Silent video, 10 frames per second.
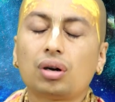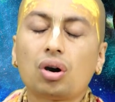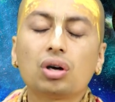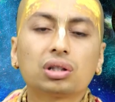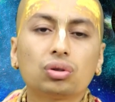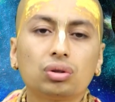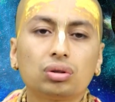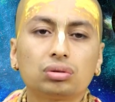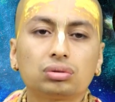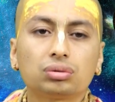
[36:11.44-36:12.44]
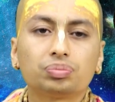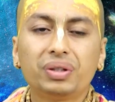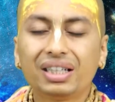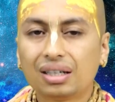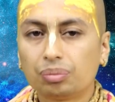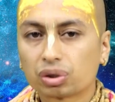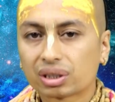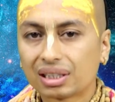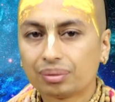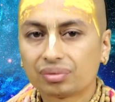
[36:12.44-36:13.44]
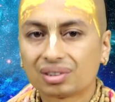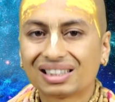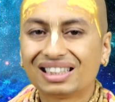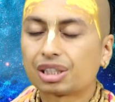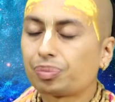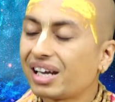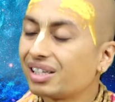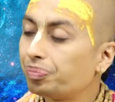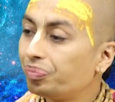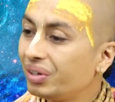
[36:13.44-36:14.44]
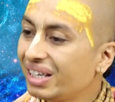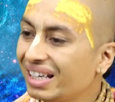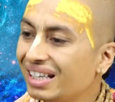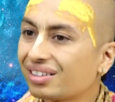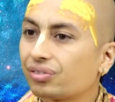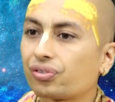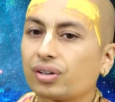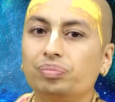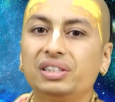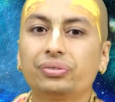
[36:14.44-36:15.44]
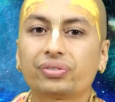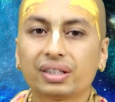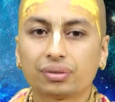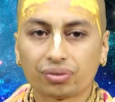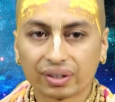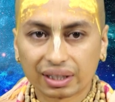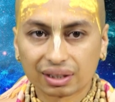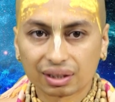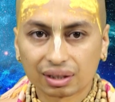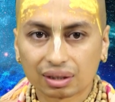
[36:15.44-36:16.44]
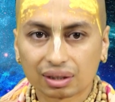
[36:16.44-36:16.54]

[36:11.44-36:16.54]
Although being a Muslim, despite being from different faiths,